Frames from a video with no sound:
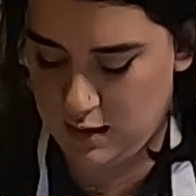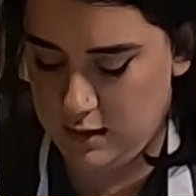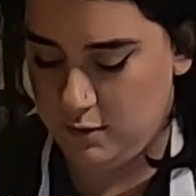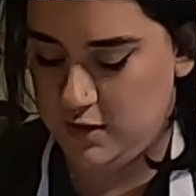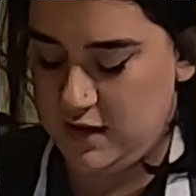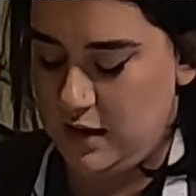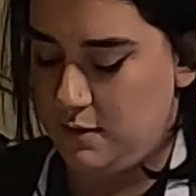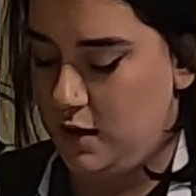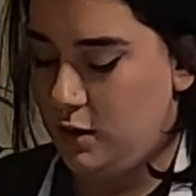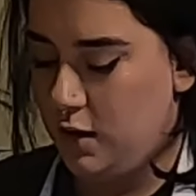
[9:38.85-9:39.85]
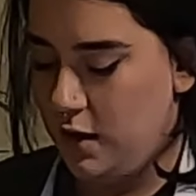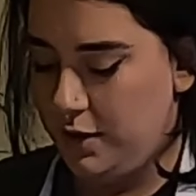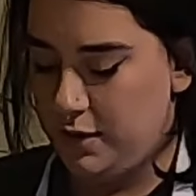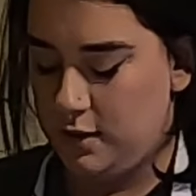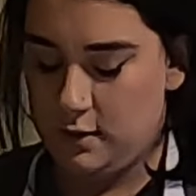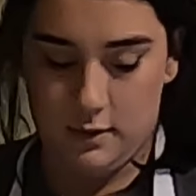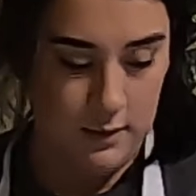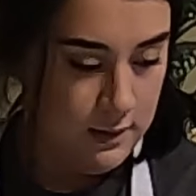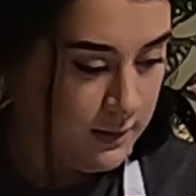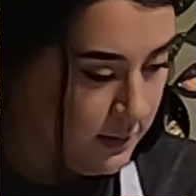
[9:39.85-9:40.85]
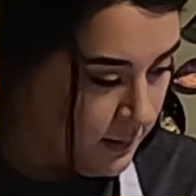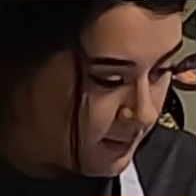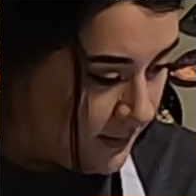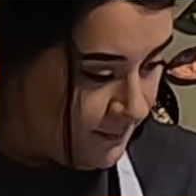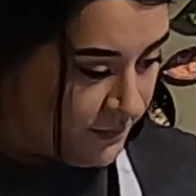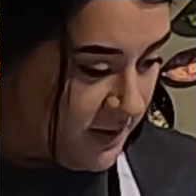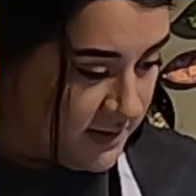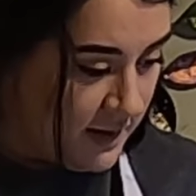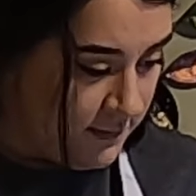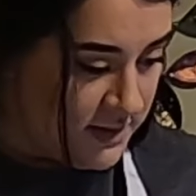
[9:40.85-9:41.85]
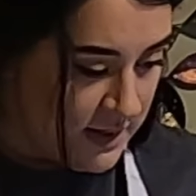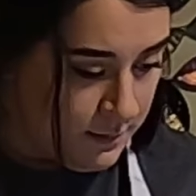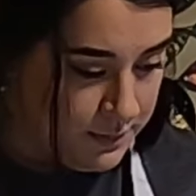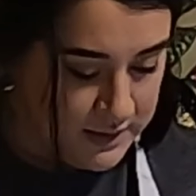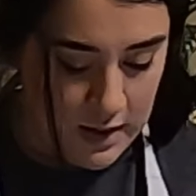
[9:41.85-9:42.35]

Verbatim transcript: And I'm gonna take my cloth, nice heavy damp